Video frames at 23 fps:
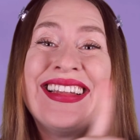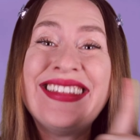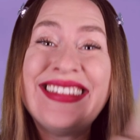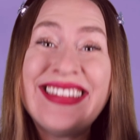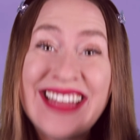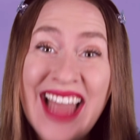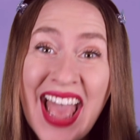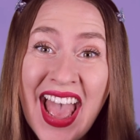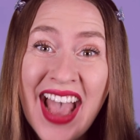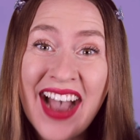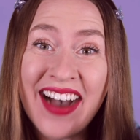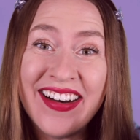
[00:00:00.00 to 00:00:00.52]

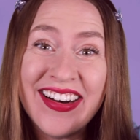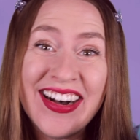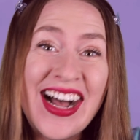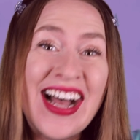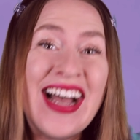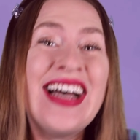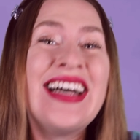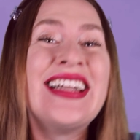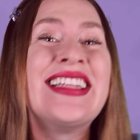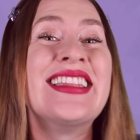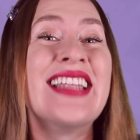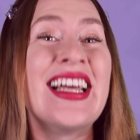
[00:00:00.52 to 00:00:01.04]
Now,
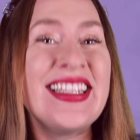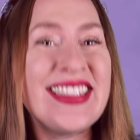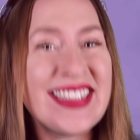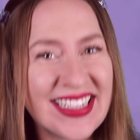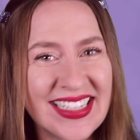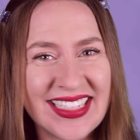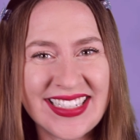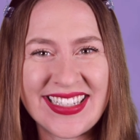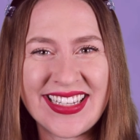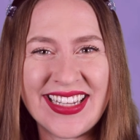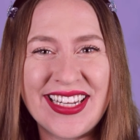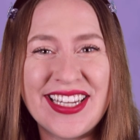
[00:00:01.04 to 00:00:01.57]
let's
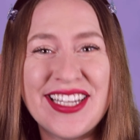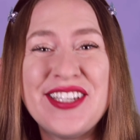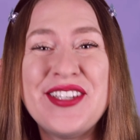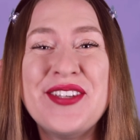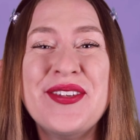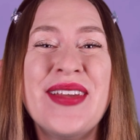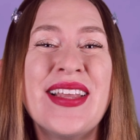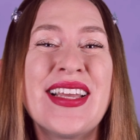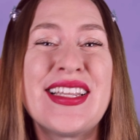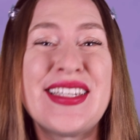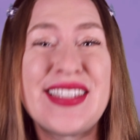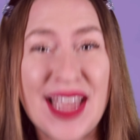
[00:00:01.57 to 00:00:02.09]
listen to an
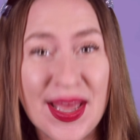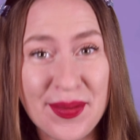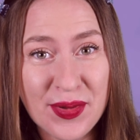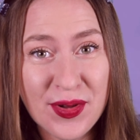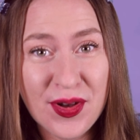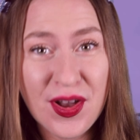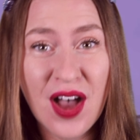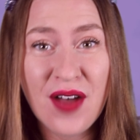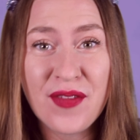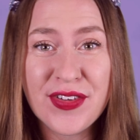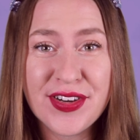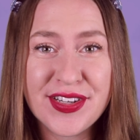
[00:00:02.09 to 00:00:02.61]
example
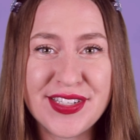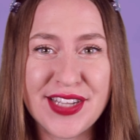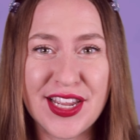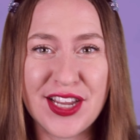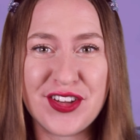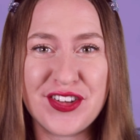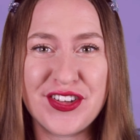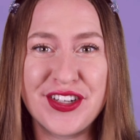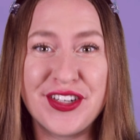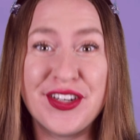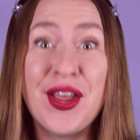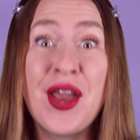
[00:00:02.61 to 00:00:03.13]

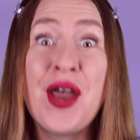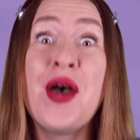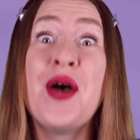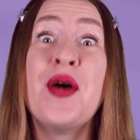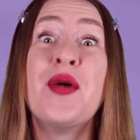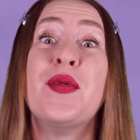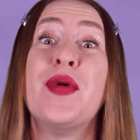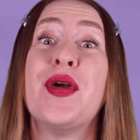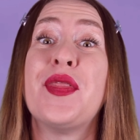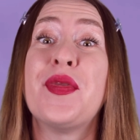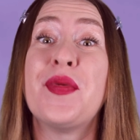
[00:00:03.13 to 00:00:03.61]
conversation with